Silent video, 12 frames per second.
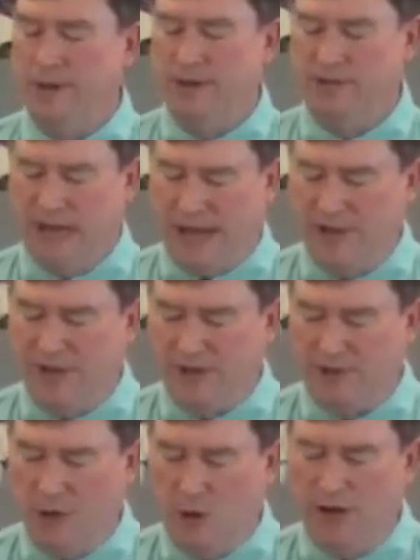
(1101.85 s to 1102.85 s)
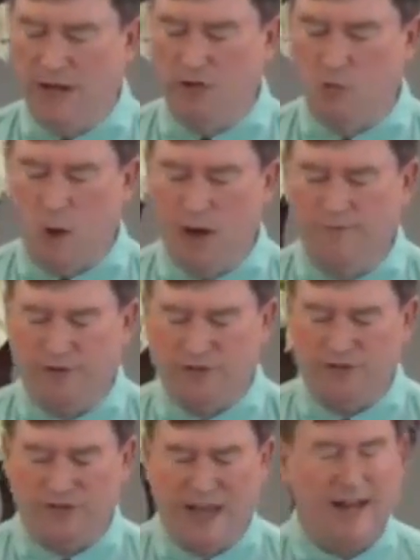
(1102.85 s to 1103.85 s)
2 Thessalonians 1,
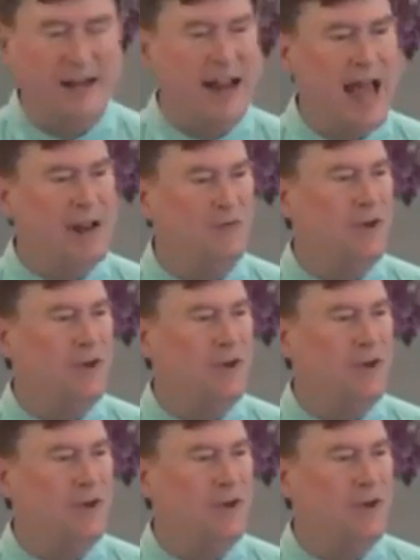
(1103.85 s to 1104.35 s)
verses 8 and 9,